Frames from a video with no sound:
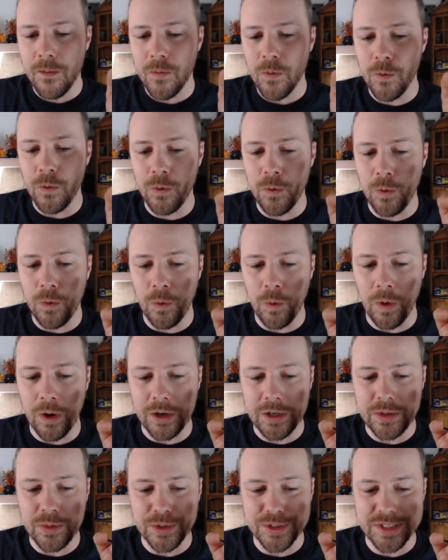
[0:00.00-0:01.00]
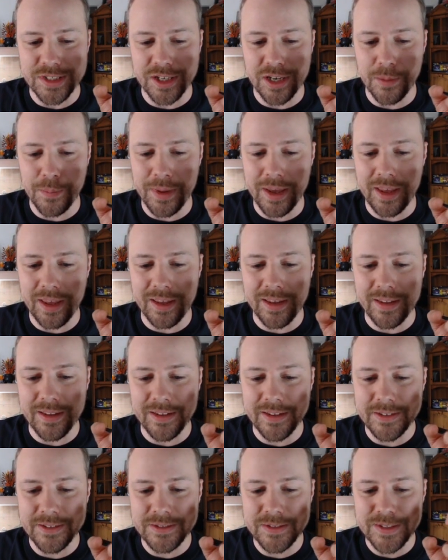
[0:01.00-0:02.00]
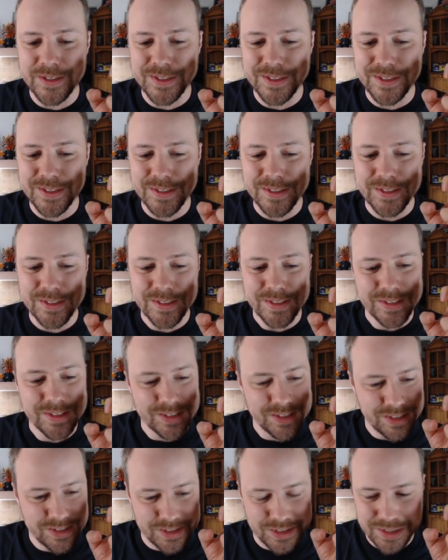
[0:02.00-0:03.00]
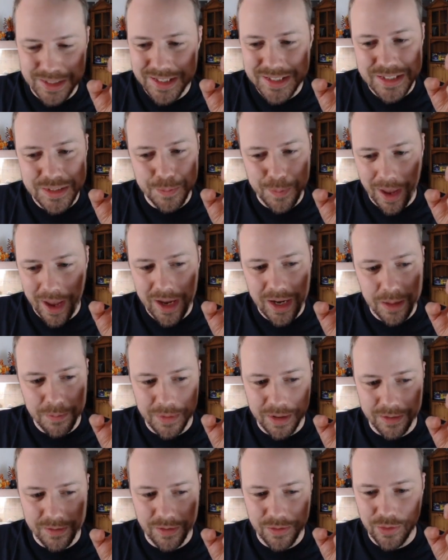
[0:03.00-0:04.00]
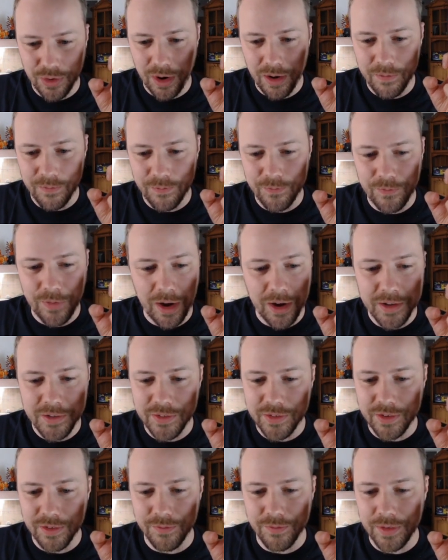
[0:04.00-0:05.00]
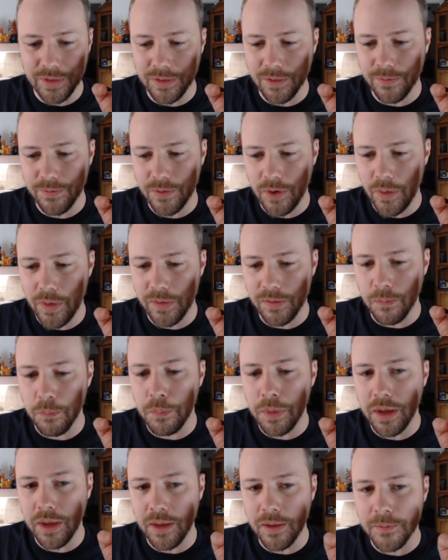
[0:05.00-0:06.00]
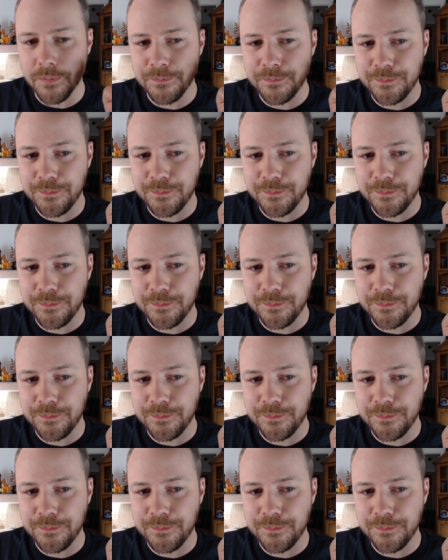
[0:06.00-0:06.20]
Ooh, what's it going to be? This is paining me to try and find something to throw into B.